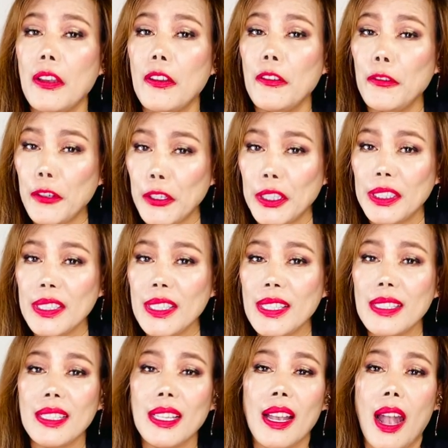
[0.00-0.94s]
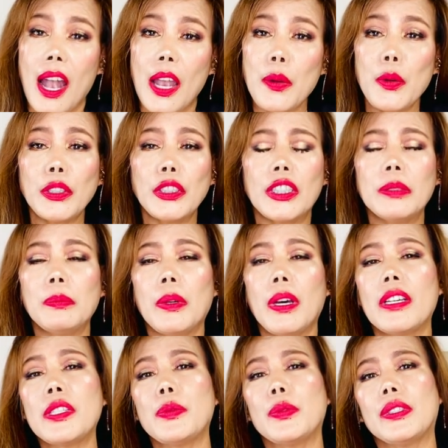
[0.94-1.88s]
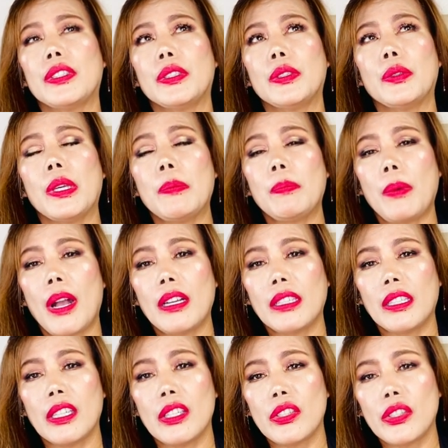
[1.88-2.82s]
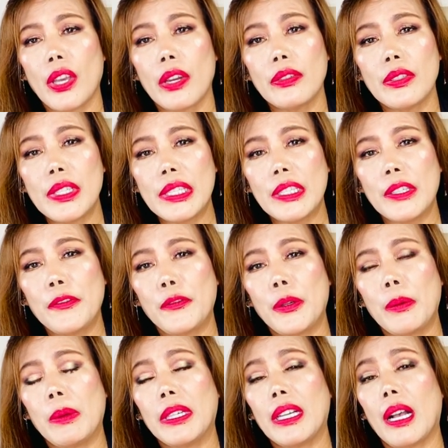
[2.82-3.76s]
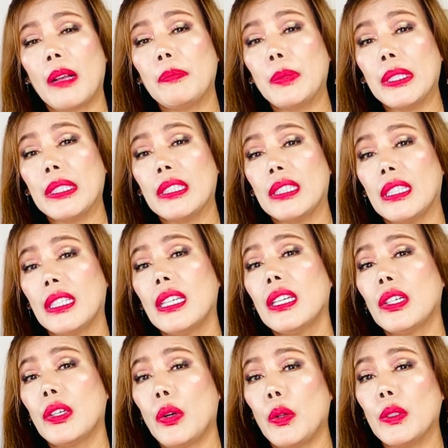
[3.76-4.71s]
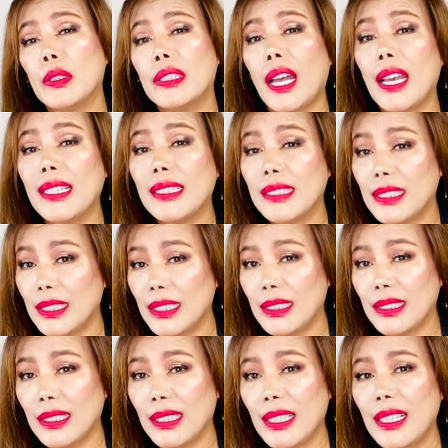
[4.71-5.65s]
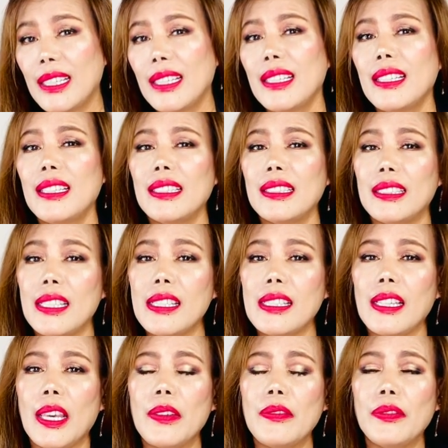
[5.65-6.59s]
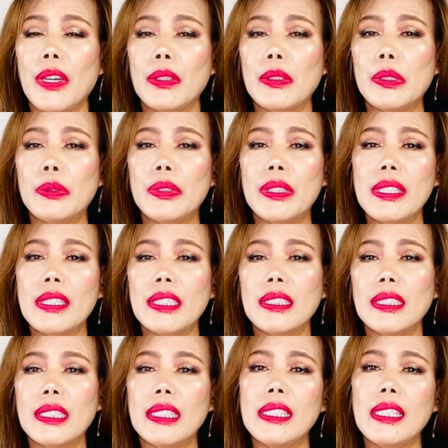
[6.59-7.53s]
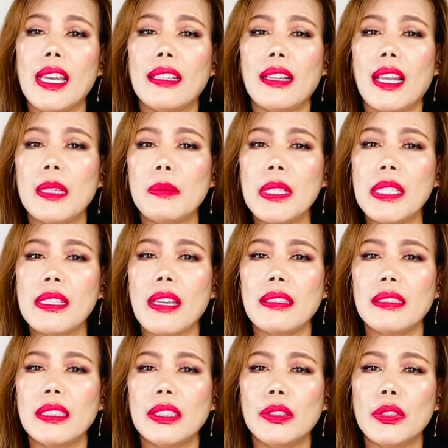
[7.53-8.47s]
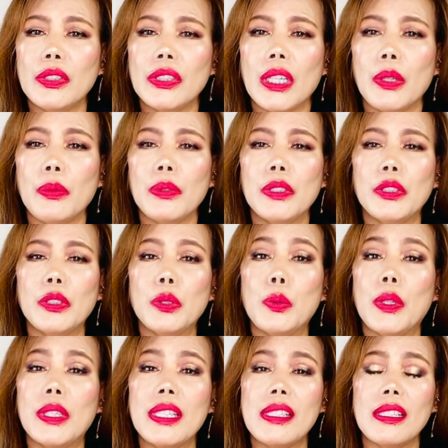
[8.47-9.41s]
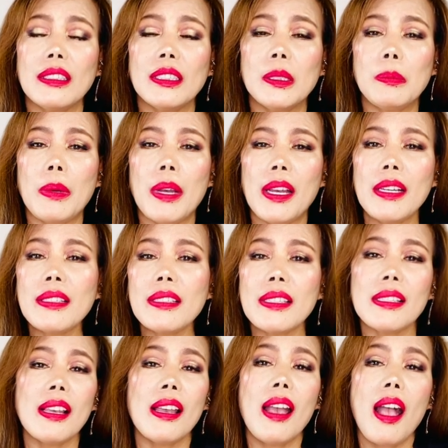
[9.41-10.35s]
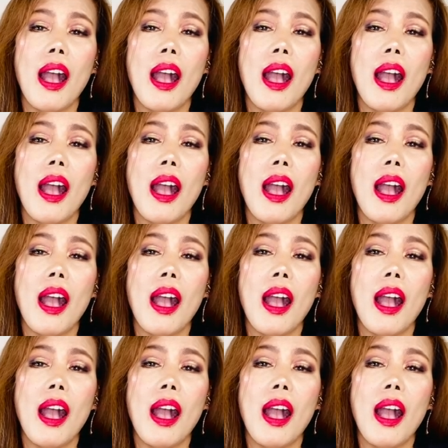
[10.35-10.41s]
First, I want to unbox with you a package I received from a company called Idyl. This came very recently and I'm excited to share with you what's in the box.